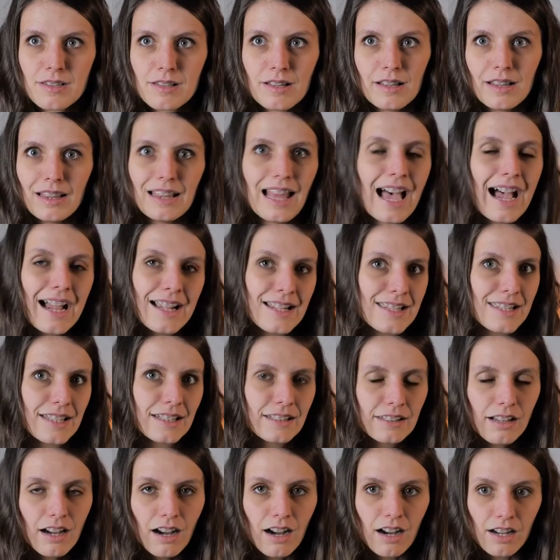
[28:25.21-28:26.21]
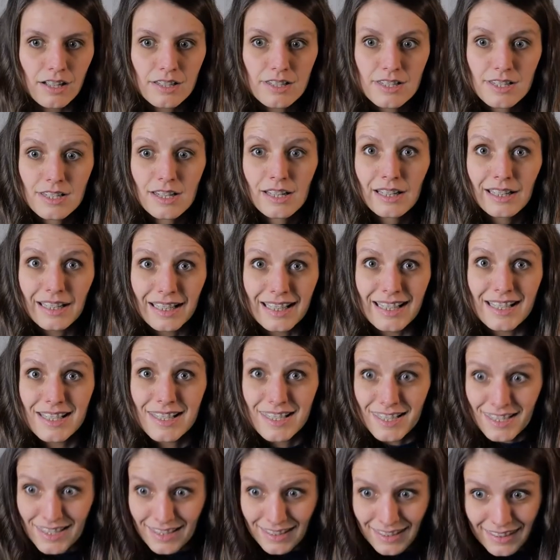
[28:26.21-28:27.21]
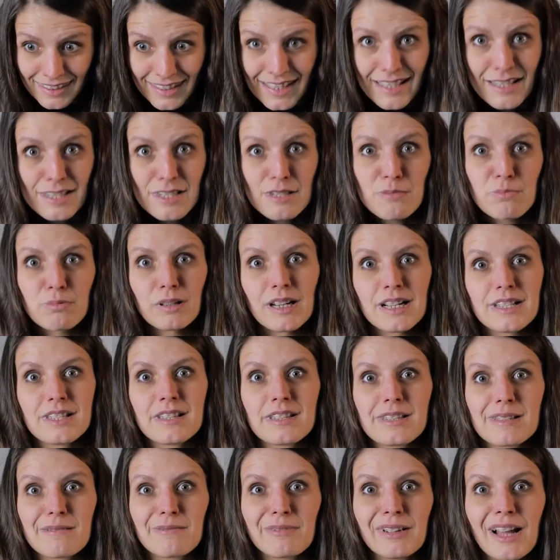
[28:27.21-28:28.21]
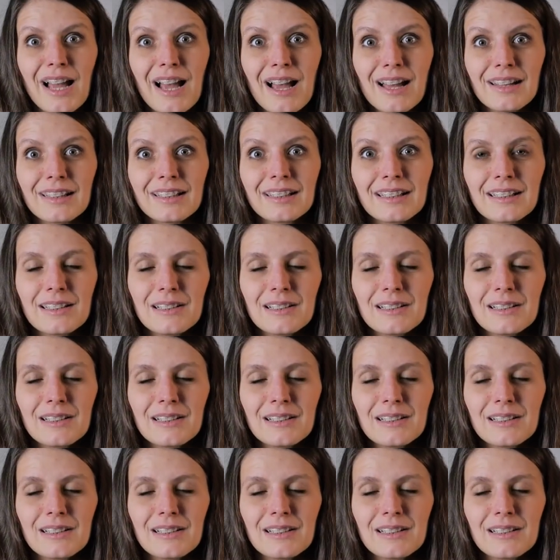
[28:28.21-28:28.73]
lies and thoughts is this presence of God